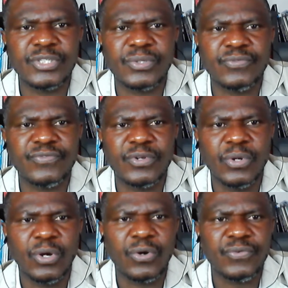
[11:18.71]
of the
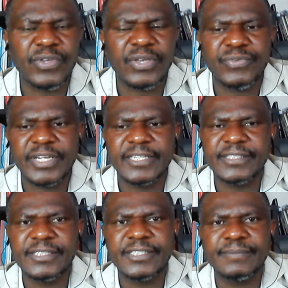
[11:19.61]
law of
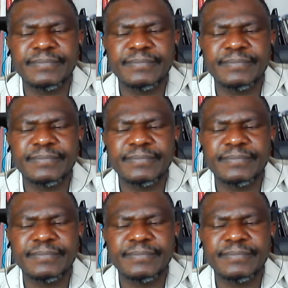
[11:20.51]
evidence.